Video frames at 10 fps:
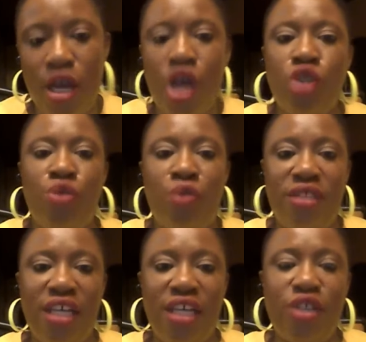to
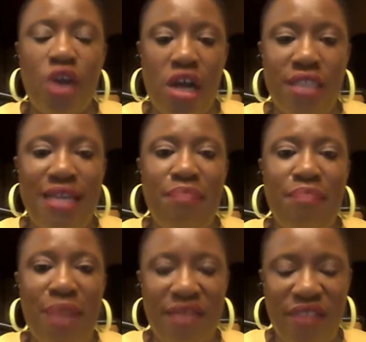protect your heart and
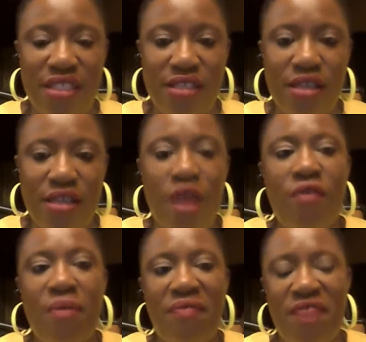blood vessels
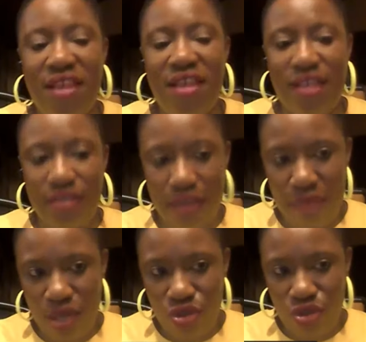from further
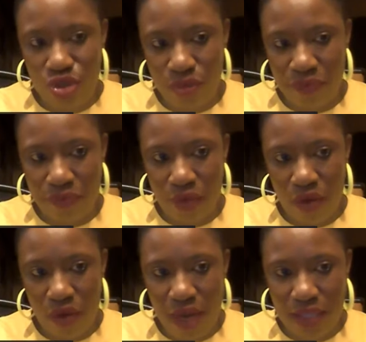damage. All right?